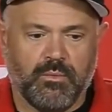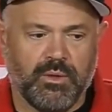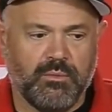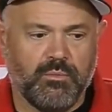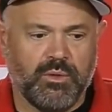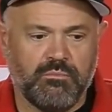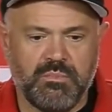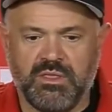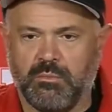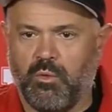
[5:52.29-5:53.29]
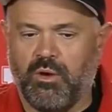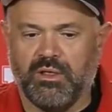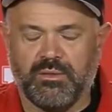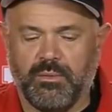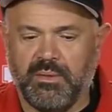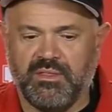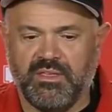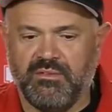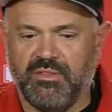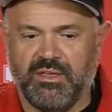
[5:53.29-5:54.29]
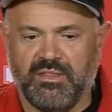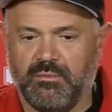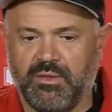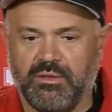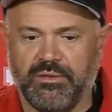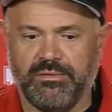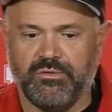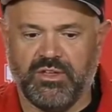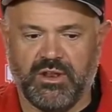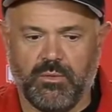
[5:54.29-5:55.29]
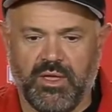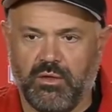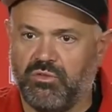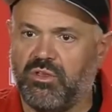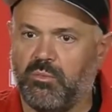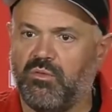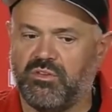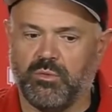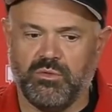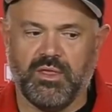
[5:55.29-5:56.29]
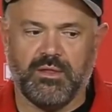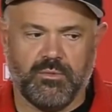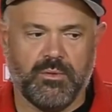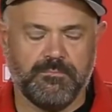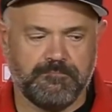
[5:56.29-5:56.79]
we, we meet in the morning, then we meet in the evening, and then we usually get away and go see a movie. So we'll do that as well.